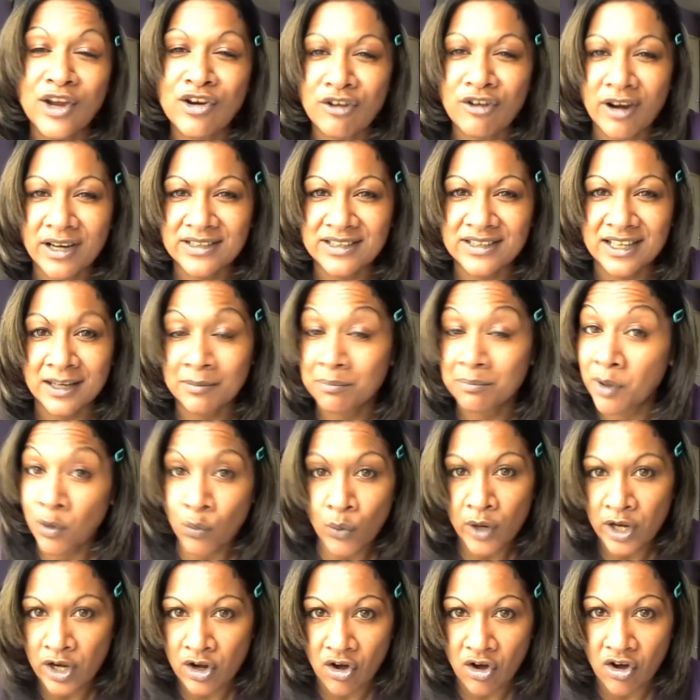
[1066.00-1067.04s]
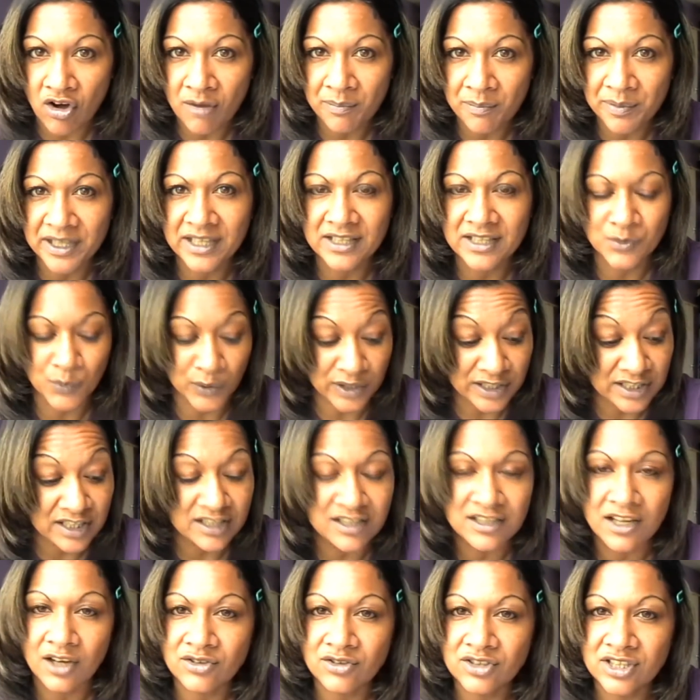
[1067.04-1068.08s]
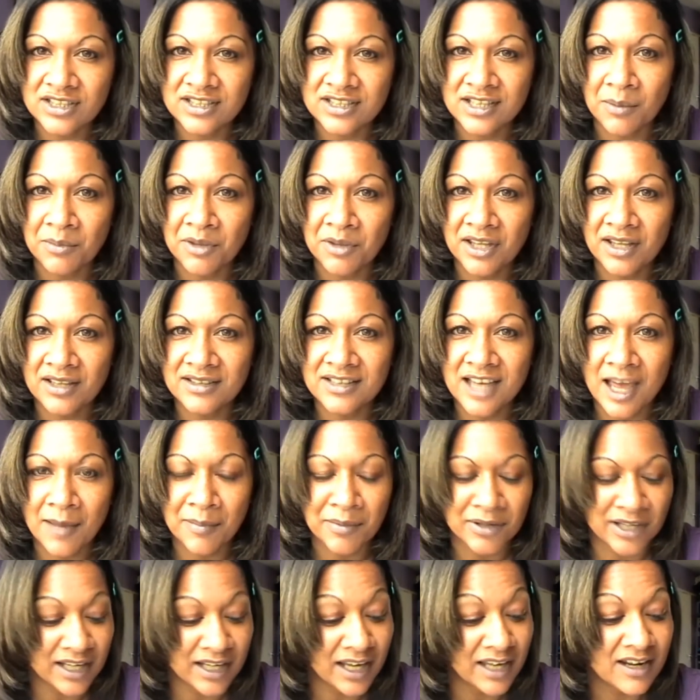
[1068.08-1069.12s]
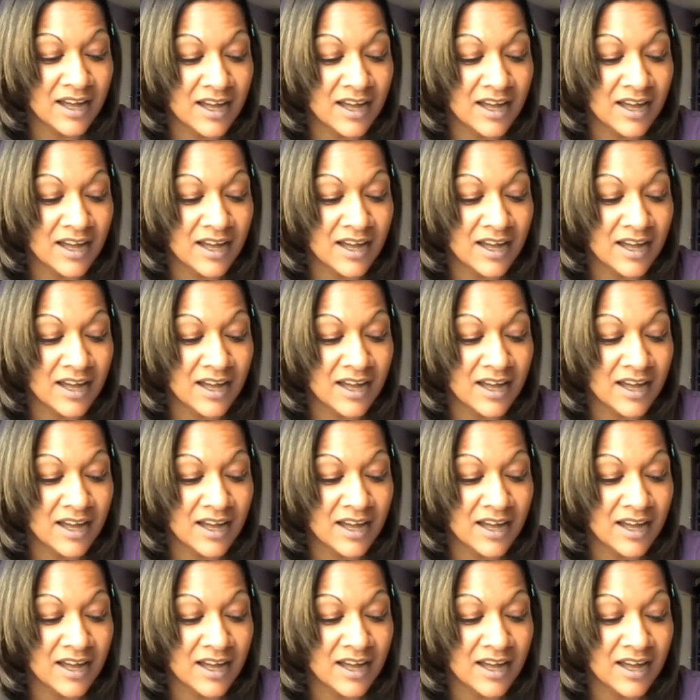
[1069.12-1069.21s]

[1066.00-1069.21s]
crazy, but we're not, because we did notice something that's happening,